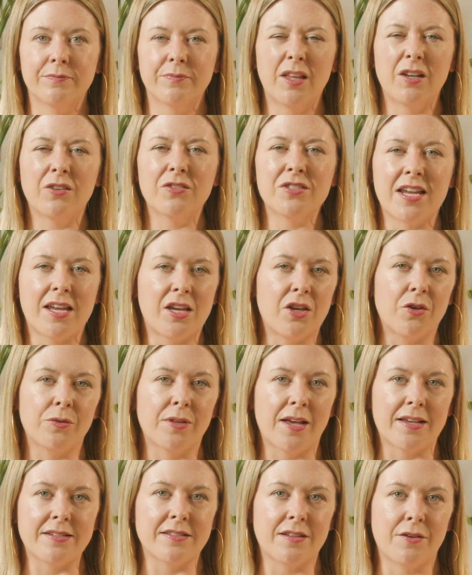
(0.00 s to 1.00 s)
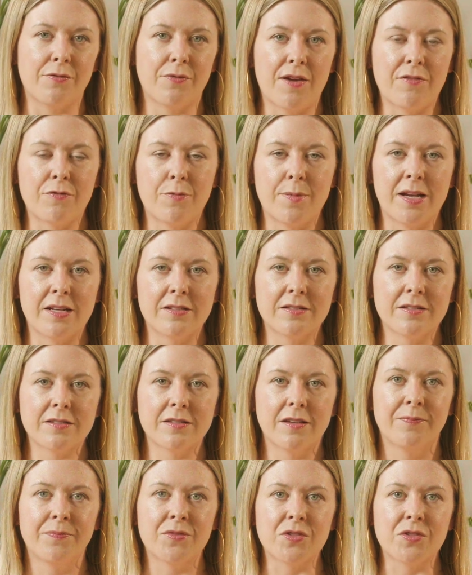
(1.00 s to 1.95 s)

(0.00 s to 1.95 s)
It'll take you less than five minutes.